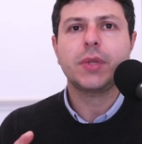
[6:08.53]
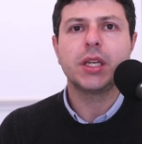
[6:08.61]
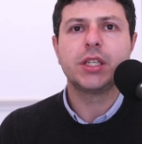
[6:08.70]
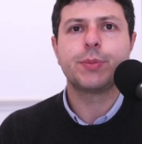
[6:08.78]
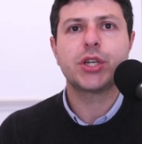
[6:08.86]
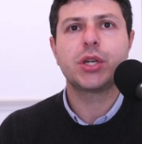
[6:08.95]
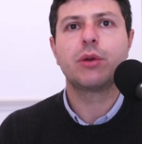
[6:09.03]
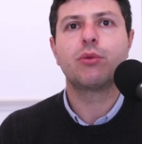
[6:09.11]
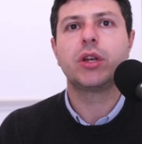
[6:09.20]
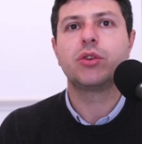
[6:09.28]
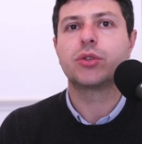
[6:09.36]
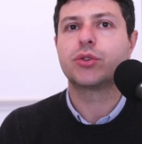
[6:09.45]
especially when
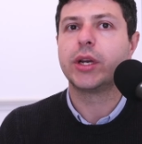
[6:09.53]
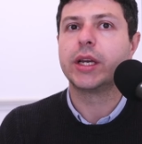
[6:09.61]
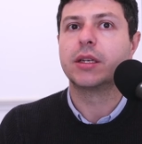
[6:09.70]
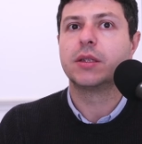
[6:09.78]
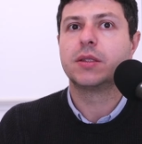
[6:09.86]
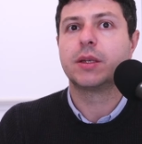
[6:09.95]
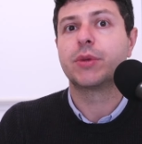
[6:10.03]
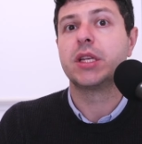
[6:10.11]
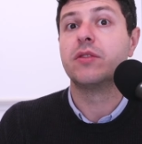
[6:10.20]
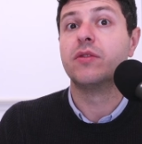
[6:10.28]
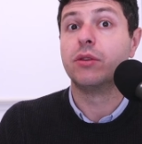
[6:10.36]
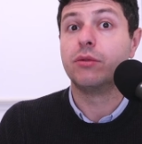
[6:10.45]
you're trying some kind
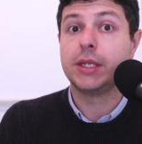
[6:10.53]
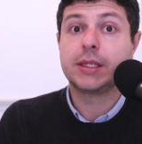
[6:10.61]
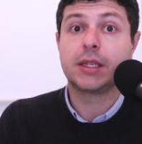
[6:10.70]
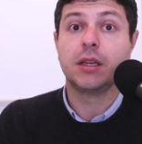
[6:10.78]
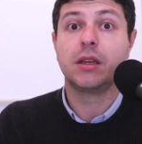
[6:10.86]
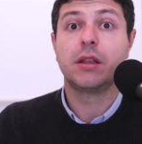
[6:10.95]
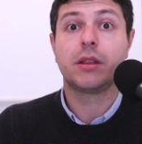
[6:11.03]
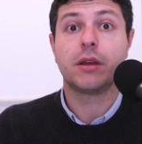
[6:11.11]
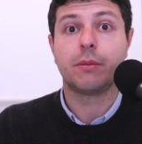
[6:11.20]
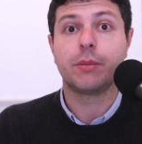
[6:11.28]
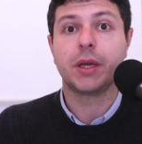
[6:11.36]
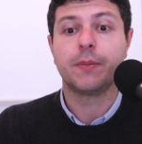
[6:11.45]
of a risky therapy.